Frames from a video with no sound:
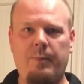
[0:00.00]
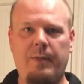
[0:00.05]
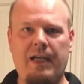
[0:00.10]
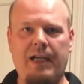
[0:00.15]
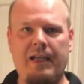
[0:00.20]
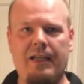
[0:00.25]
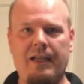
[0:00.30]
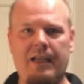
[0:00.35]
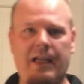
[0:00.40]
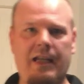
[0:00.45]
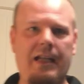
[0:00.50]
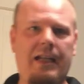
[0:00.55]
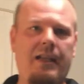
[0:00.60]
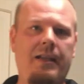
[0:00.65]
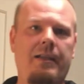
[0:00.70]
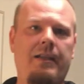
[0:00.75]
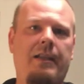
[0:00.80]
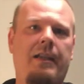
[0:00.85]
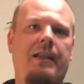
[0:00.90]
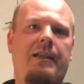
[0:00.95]
back
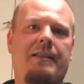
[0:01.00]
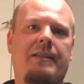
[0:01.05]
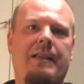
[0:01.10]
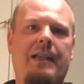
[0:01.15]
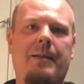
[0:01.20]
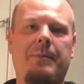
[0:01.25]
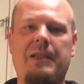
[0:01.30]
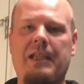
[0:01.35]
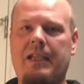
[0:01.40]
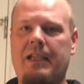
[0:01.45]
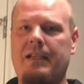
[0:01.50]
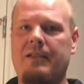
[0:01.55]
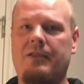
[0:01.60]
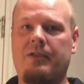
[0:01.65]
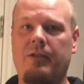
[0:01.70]
and it's time to eat.